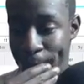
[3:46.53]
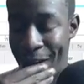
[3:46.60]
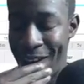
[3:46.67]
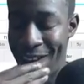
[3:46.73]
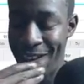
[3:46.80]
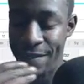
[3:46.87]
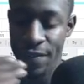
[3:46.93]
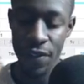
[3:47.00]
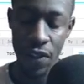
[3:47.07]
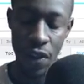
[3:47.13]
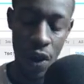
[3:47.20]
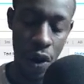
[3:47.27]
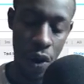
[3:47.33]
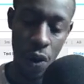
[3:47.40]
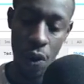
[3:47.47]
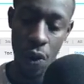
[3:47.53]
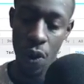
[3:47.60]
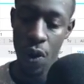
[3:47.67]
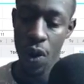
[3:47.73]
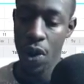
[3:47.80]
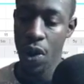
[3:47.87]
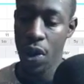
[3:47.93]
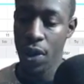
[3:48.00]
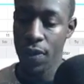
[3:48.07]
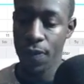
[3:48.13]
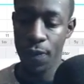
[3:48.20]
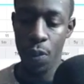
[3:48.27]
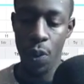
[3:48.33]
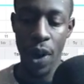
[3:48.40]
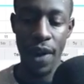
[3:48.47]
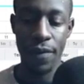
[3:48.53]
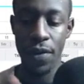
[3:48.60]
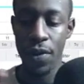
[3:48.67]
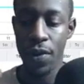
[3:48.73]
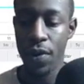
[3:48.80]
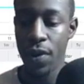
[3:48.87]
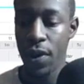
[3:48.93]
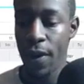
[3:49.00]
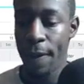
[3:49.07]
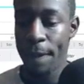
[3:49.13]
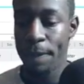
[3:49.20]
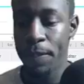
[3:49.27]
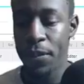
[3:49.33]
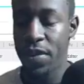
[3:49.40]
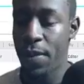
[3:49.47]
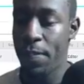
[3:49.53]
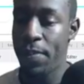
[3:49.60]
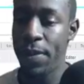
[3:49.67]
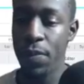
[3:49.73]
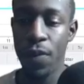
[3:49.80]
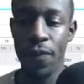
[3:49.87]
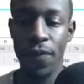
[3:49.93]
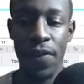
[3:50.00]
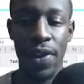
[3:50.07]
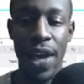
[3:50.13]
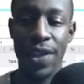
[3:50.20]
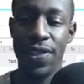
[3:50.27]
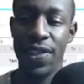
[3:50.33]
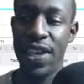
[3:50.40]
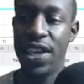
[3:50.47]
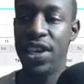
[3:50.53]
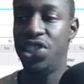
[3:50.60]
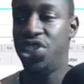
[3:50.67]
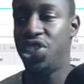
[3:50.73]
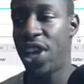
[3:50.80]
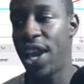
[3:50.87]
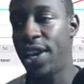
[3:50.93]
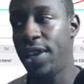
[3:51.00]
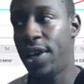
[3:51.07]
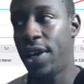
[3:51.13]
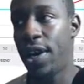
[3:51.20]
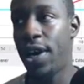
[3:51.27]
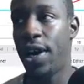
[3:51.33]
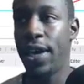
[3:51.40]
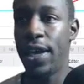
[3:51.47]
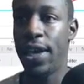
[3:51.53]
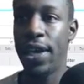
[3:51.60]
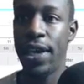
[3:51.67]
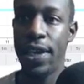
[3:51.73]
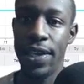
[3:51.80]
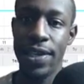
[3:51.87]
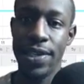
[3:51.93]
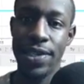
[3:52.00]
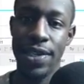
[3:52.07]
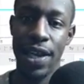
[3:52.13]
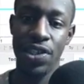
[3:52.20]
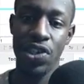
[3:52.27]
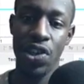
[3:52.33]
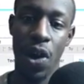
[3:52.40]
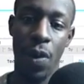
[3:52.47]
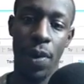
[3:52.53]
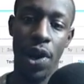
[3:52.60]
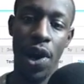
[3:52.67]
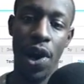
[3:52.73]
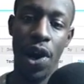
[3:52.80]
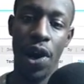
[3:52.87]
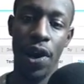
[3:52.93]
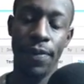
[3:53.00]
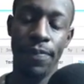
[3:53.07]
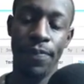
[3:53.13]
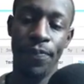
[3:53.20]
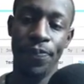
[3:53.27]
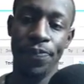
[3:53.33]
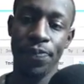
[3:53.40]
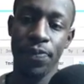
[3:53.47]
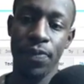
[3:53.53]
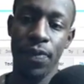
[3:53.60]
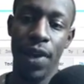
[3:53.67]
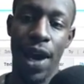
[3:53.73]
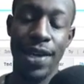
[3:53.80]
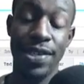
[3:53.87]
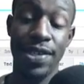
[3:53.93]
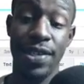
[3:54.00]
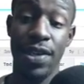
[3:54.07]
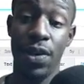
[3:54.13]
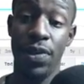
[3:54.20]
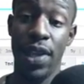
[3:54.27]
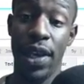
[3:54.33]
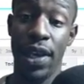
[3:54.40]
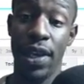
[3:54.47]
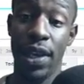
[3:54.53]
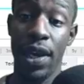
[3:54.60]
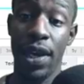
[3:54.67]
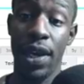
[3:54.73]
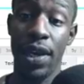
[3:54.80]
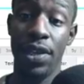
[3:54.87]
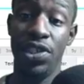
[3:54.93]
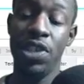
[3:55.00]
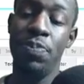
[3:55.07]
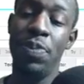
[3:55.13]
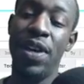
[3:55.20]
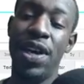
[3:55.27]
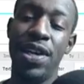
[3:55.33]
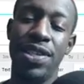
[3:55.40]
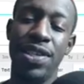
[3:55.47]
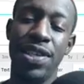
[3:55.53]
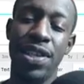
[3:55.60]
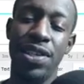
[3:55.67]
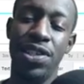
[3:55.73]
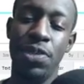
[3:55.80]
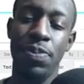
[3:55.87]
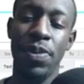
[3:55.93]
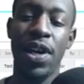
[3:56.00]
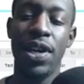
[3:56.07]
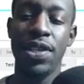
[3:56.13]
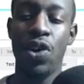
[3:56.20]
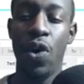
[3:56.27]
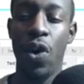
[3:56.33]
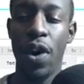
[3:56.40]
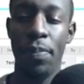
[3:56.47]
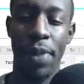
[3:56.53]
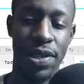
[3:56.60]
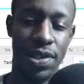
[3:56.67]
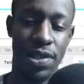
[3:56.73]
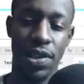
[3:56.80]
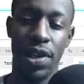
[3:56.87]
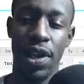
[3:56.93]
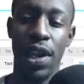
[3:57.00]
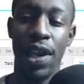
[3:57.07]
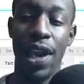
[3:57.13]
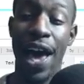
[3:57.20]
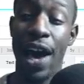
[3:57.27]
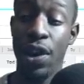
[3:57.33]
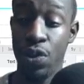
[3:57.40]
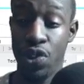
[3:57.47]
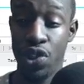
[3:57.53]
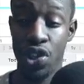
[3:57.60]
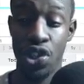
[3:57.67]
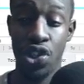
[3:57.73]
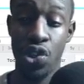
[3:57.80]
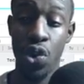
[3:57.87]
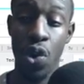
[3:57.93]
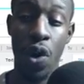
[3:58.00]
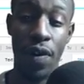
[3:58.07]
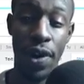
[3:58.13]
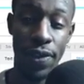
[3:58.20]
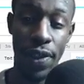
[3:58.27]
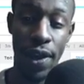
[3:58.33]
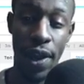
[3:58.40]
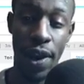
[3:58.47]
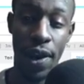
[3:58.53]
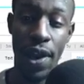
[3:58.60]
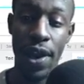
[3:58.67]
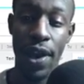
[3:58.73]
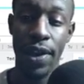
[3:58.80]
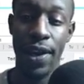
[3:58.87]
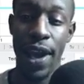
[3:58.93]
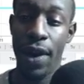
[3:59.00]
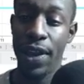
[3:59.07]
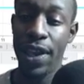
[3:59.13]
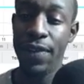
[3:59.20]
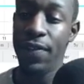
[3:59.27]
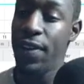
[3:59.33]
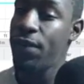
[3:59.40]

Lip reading: Even though whatever some people feel like the agenda is that's going on, I still think just because Coinbase is going to allow you to store it there. Now, even if